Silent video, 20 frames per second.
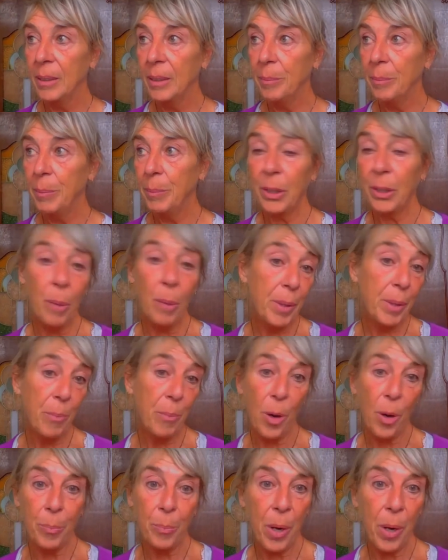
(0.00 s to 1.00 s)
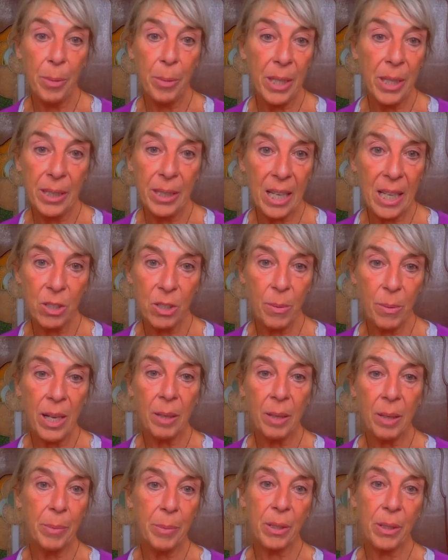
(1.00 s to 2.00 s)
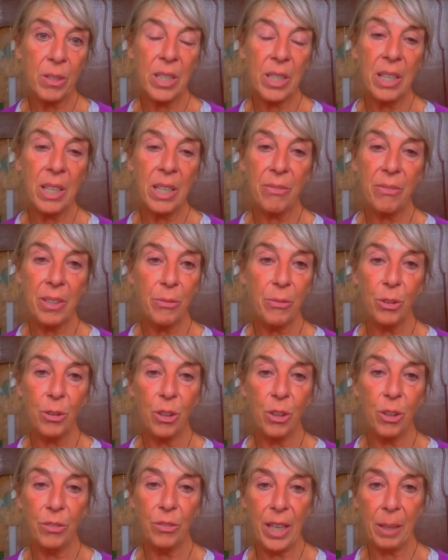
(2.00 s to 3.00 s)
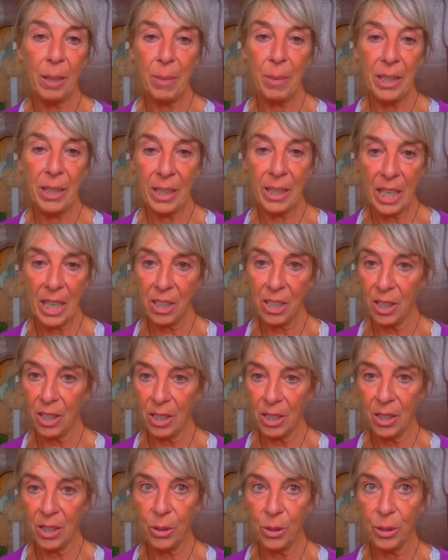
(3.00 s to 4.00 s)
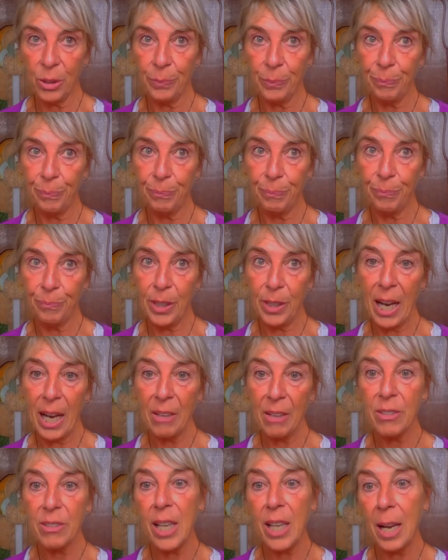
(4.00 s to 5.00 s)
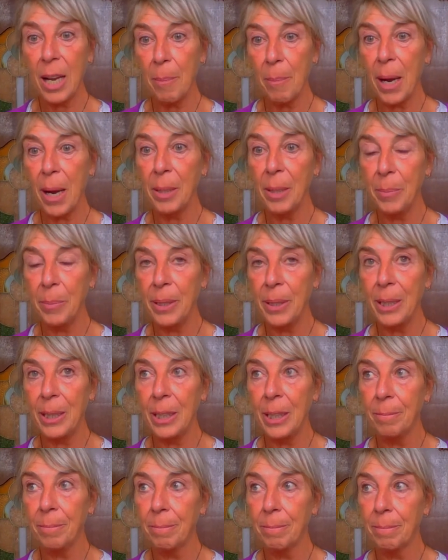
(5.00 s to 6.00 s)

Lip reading: becoming more prominent as well, because even if you don't take medication, your lifestyle might be